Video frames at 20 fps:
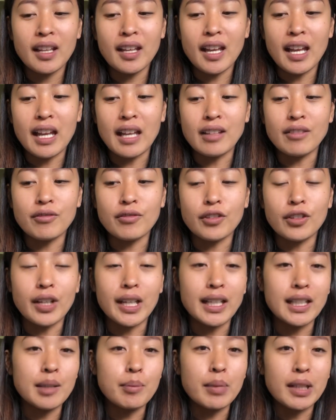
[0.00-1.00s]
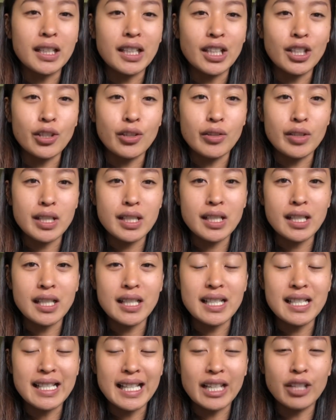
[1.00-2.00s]
and for anybody who is
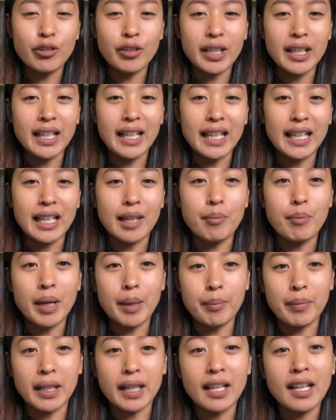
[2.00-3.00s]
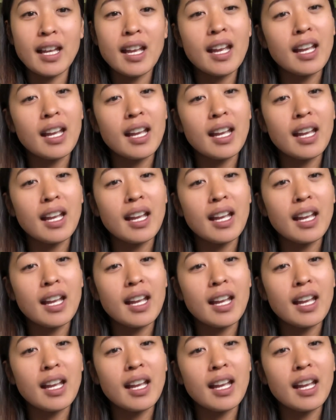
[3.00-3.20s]
considering getting a puppy.